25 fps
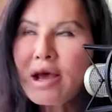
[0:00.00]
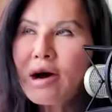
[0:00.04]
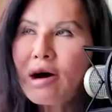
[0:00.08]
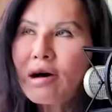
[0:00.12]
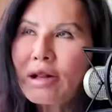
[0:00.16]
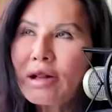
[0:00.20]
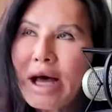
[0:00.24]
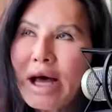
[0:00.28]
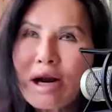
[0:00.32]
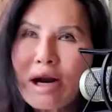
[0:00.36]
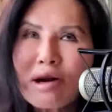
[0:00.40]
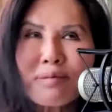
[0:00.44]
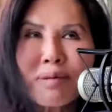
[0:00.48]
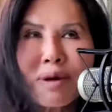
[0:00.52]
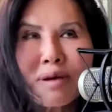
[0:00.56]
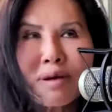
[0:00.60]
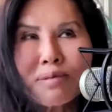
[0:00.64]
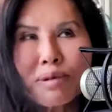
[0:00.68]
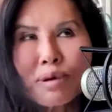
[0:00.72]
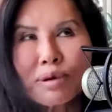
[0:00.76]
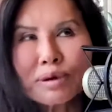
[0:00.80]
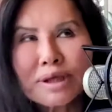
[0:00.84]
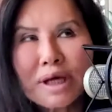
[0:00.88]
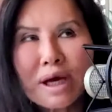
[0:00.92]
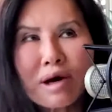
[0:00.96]
a lot of
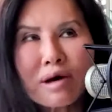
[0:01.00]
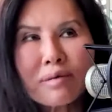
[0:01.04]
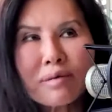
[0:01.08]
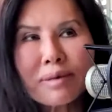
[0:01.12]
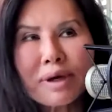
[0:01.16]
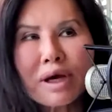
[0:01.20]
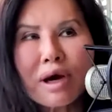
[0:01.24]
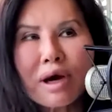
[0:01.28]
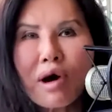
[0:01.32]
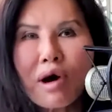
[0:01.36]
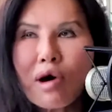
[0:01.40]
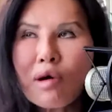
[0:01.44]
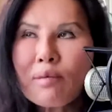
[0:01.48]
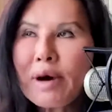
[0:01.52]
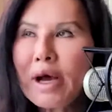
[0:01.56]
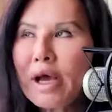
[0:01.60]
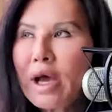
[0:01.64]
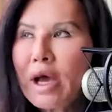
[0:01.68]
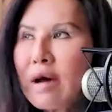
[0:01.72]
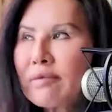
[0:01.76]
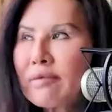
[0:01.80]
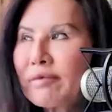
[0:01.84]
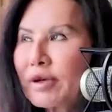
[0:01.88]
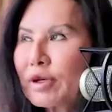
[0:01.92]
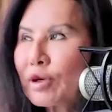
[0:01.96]
people tell me, "Oh my
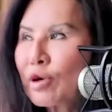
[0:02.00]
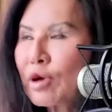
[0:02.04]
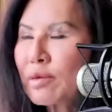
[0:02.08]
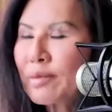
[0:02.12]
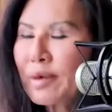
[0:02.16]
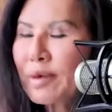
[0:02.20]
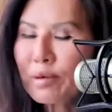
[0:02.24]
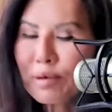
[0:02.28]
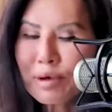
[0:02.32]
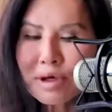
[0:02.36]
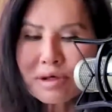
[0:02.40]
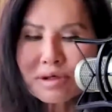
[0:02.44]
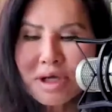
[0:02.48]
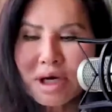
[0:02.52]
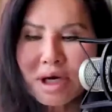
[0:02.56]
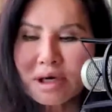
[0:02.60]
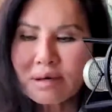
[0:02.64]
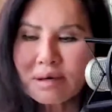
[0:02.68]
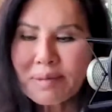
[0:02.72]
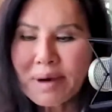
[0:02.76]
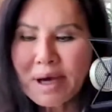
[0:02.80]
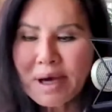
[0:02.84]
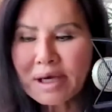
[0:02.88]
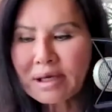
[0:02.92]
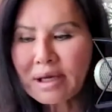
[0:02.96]
God, Victoria, but when you
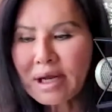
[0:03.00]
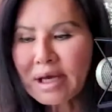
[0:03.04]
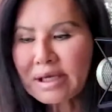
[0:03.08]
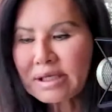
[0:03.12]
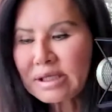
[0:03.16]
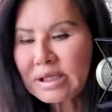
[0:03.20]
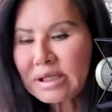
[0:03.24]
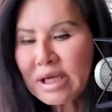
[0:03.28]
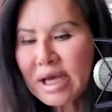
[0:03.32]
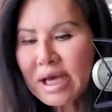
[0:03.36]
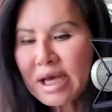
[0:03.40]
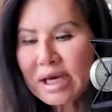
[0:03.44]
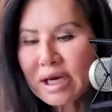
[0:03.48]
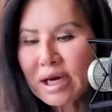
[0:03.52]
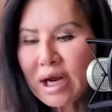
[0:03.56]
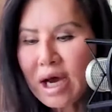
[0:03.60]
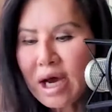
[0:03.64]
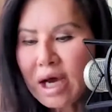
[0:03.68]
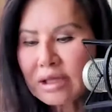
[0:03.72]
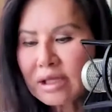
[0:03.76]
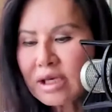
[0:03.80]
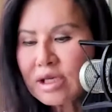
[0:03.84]
started back in 1989,